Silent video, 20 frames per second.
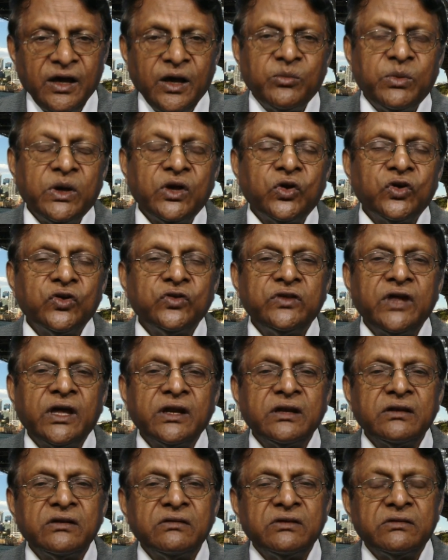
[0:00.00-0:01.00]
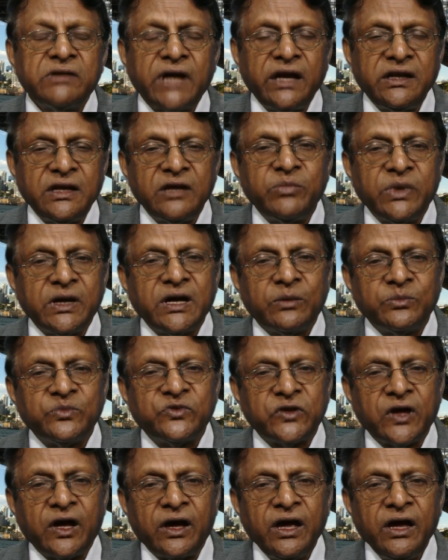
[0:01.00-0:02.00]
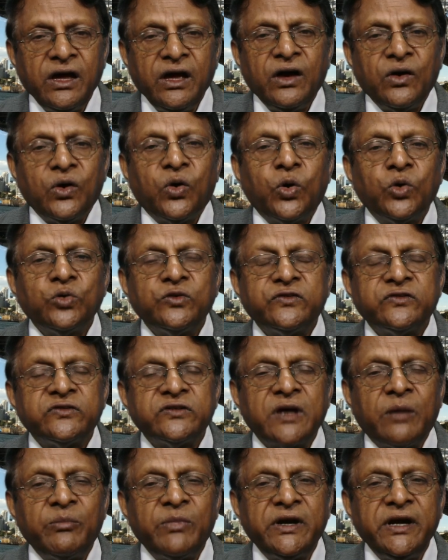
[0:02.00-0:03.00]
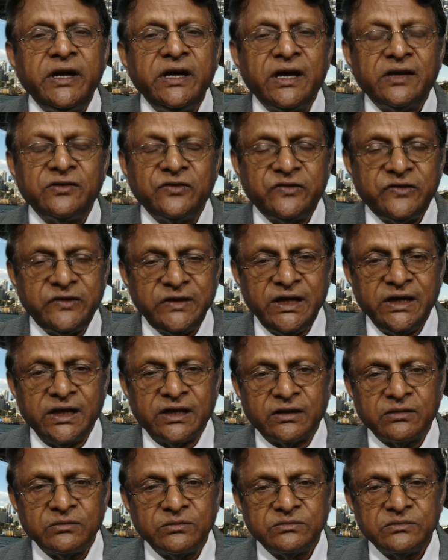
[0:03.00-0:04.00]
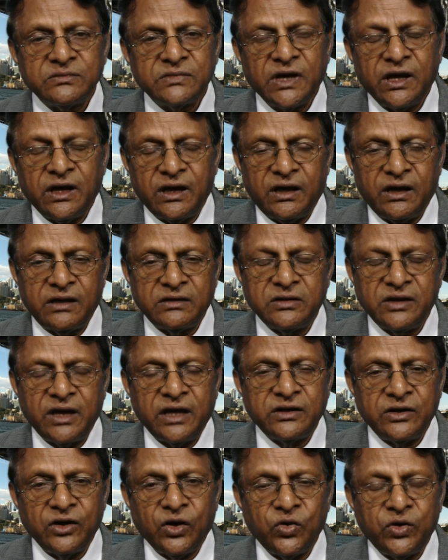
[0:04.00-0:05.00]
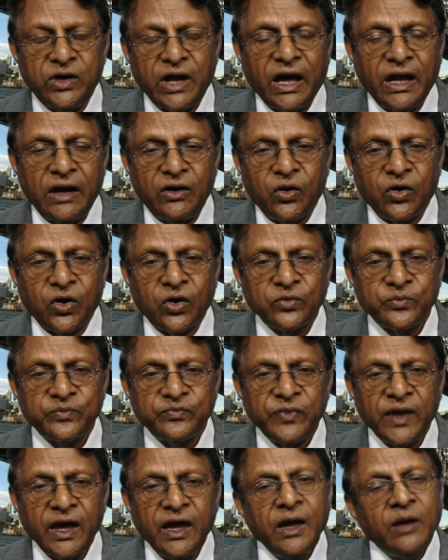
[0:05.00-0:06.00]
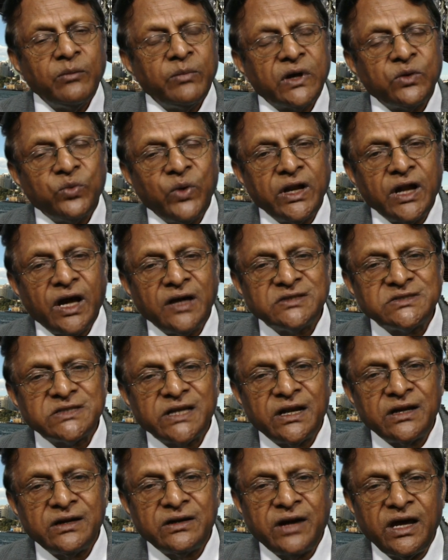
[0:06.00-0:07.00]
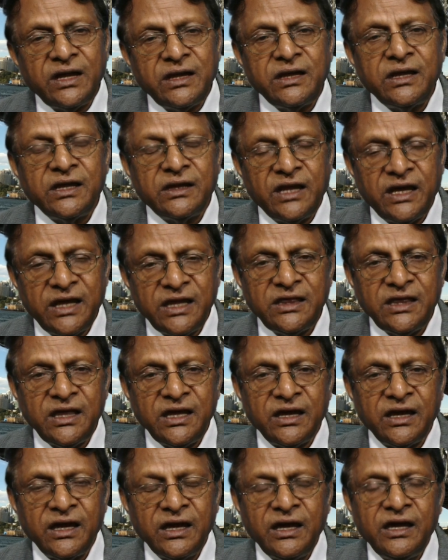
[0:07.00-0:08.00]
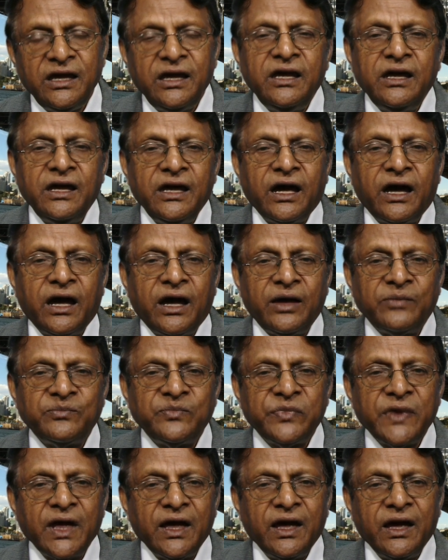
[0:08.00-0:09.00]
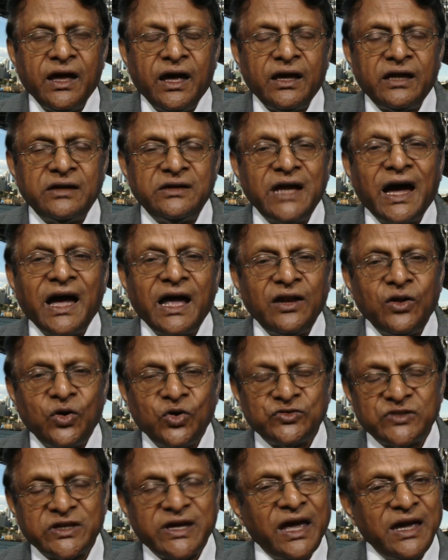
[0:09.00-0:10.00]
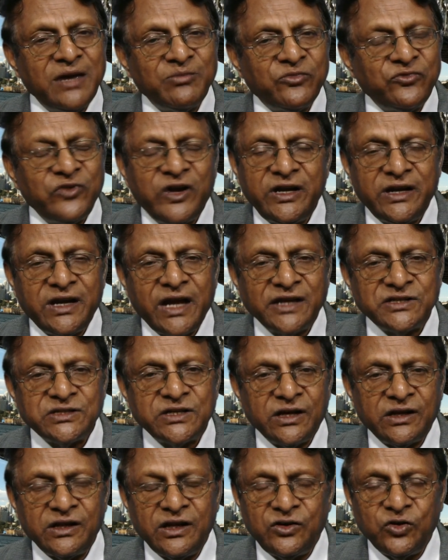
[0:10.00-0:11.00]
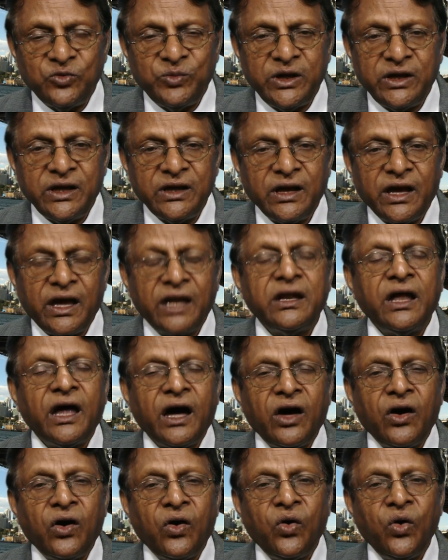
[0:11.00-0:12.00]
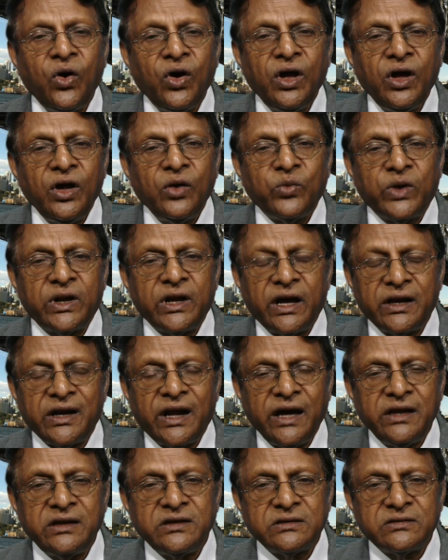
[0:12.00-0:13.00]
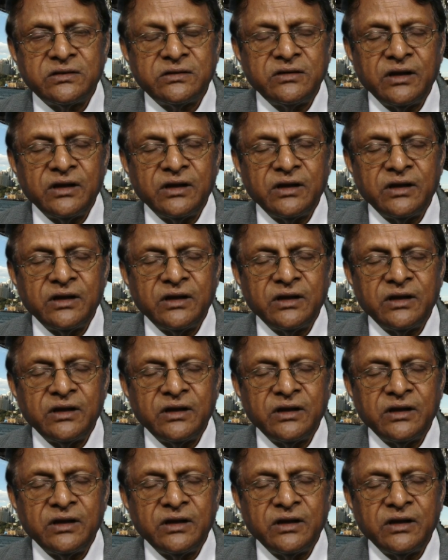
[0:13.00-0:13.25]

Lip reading: Because then writing becomes all summary and scene and no dialogue. But when I started writing in Hindi, dialogues came very naturally to me. And now when I write